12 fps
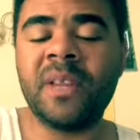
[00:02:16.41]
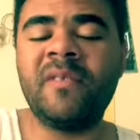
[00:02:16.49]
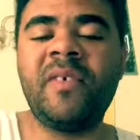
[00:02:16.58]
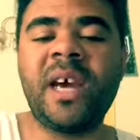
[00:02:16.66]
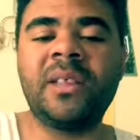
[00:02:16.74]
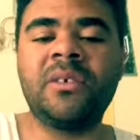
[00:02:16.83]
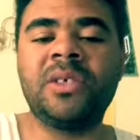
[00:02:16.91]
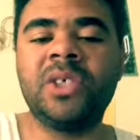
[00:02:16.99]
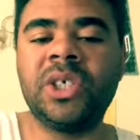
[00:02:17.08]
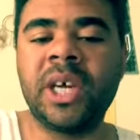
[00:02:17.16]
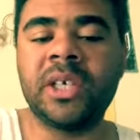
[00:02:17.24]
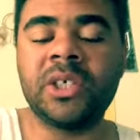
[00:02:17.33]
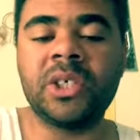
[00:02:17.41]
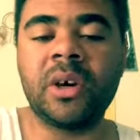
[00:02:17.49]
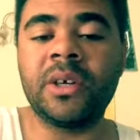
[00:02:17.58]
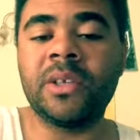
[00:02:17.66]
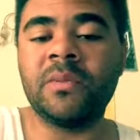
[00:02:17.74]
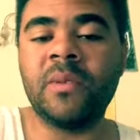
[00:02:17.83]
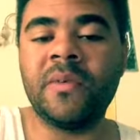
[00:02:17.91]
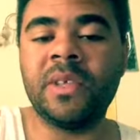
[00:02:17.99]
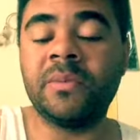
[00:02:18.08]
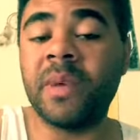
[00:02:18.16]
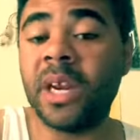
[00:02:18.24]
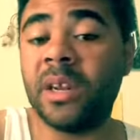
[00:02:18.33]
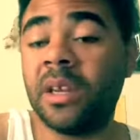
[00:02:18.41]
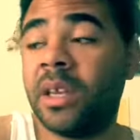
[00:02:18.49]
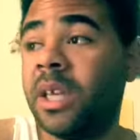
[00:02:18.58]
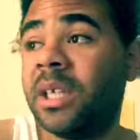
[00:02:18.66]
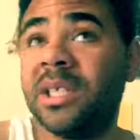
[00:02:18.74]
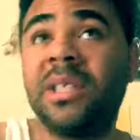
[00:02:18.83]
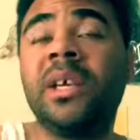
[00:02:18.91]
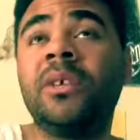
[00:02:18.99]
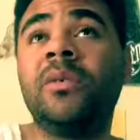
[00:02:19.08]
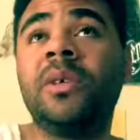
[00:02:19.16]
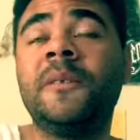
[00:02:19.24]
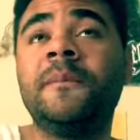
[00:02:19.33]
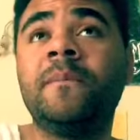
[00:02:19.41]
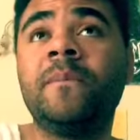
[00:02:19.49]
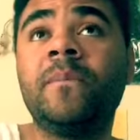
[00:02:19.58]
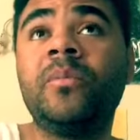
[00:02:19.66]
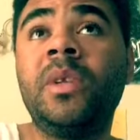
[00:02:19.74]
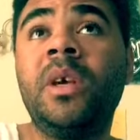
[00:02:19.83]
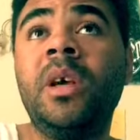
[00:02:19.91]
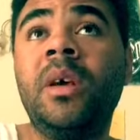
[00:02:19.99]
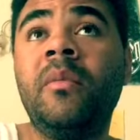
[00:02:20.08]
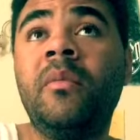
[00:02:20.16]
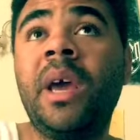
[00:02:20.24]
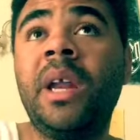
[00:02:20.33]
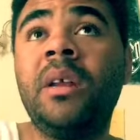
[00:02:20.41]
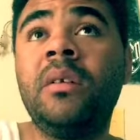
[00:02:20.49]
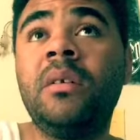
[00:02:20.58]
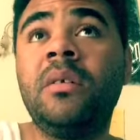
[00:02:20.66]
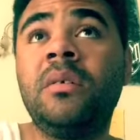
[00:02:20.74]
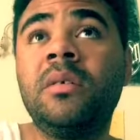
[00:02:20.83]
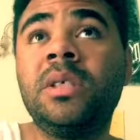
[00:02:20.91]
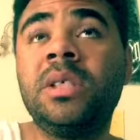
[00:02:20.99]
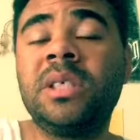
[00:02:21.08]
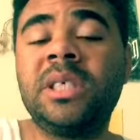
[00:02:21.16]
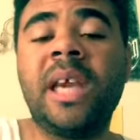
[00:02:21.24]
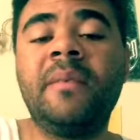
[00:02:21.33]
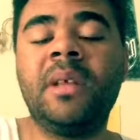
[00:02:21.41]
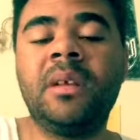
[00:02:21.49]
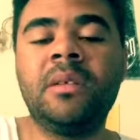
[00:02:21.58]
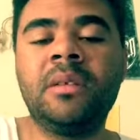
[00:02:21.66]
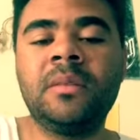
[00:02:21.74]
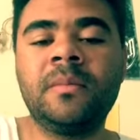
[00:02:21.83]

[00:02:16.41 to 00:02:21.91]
In fact, there's a giant shark in this movie that's made it stick to it, made it, saved it.